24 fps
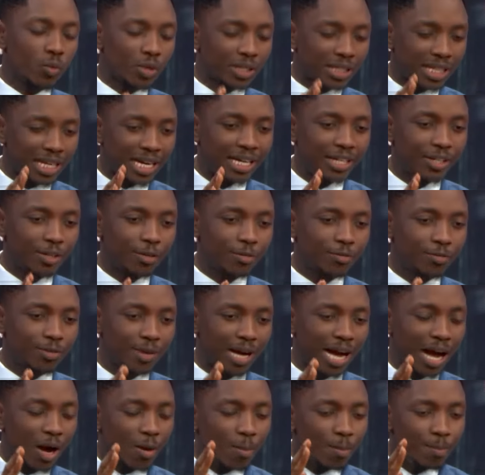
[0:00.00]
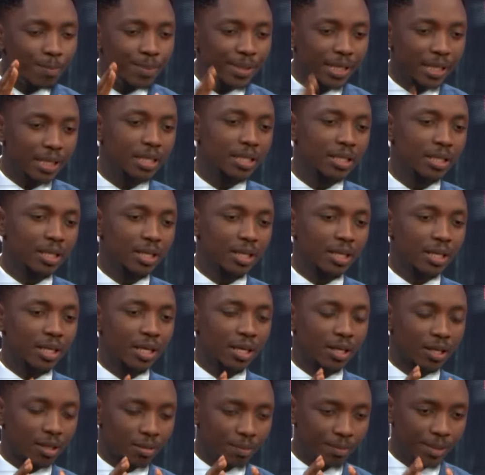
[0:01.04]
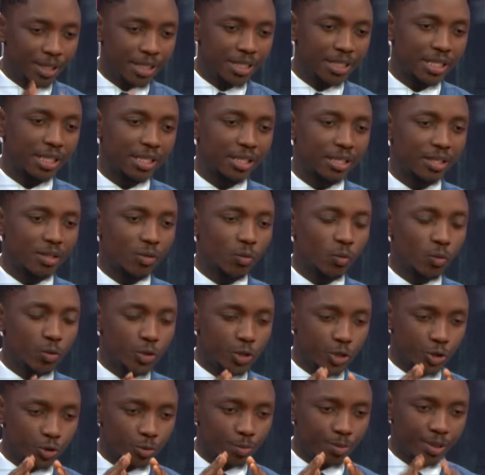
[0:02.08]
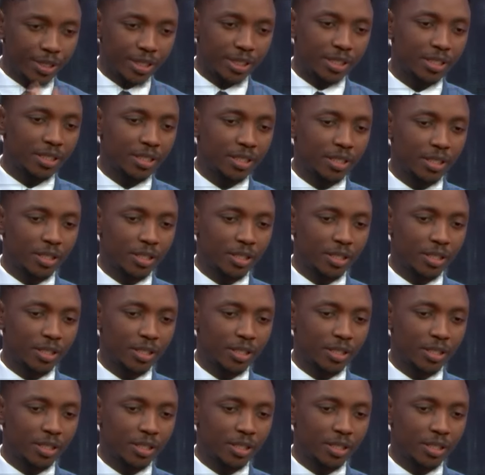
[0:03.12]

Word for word: What kind of... How big a comedian would you be?